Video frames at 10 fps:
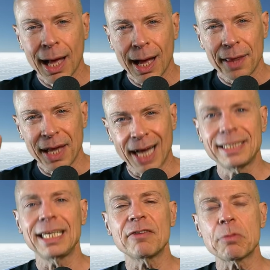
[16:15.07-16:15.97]
the
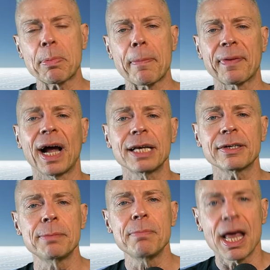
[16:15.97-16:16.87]
idea of a
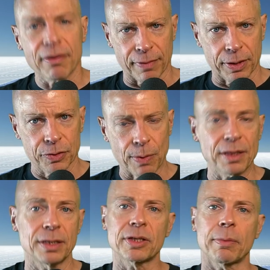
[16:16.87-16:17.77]
proprietary metaverse, rather
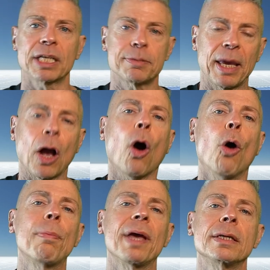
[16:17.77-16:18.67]
than something that's being
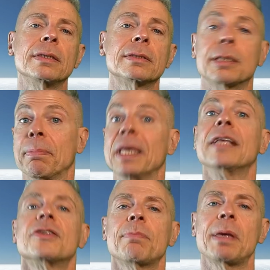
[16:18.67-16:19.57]
open to
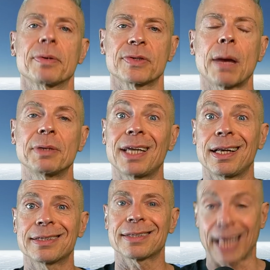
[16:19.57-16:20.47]
billions of people
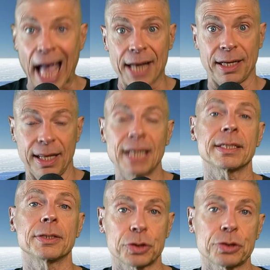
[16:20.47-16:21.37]
simultaneously, and in that
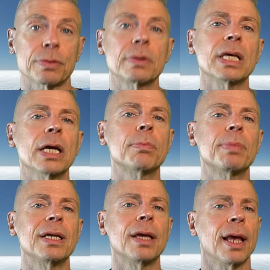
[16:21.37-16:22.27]
sense truly
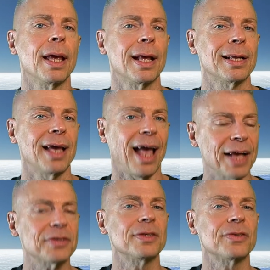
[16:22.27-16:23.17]
open,
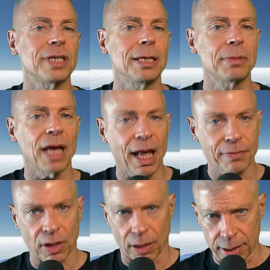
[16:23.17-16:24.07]
hasn't seemed to
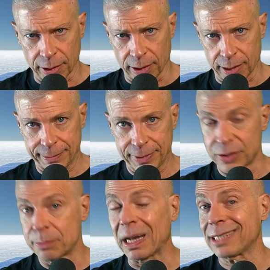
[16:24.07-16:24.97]
have caught on,
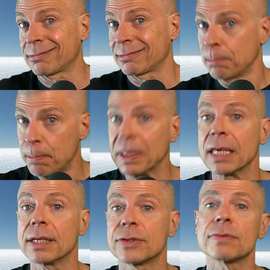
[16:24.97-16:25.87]
despite
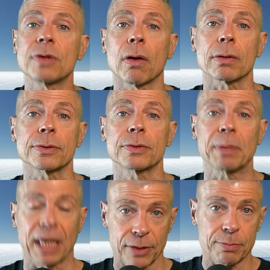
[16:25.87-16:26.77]
billions of dollars
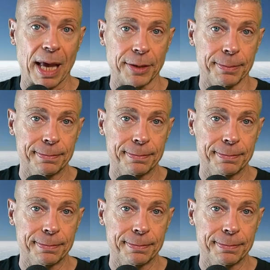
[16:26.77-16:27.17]
being spent.